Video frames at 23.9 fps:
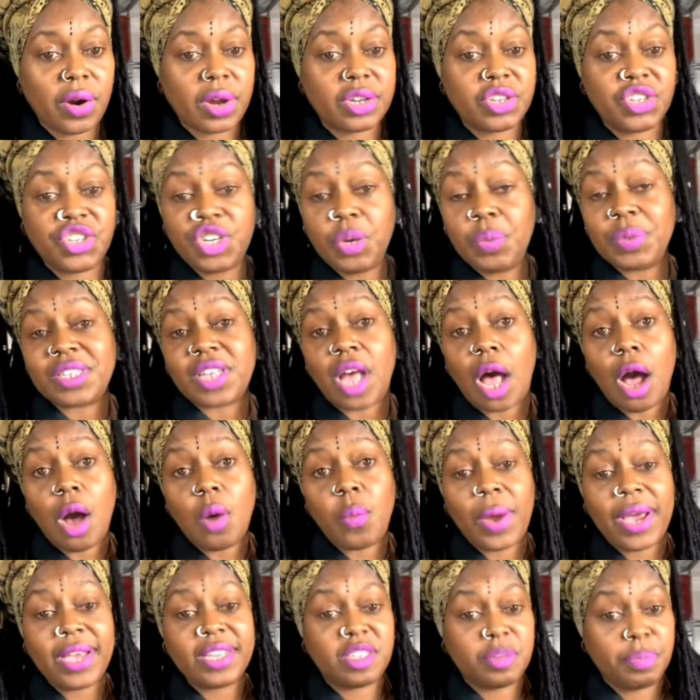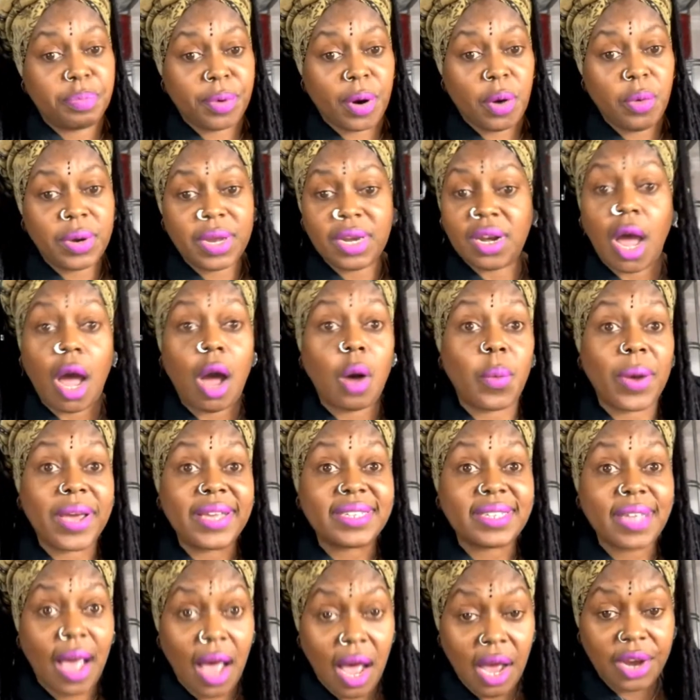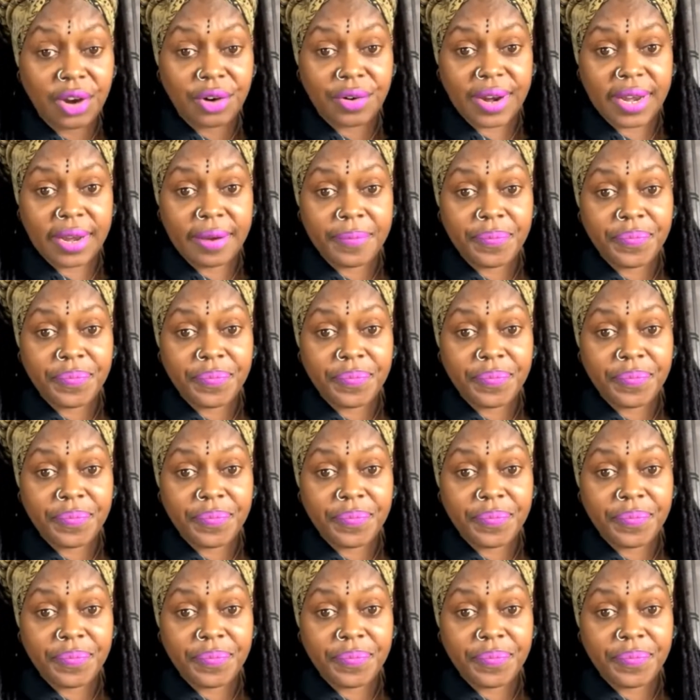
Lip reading: she was always broke and always hungry.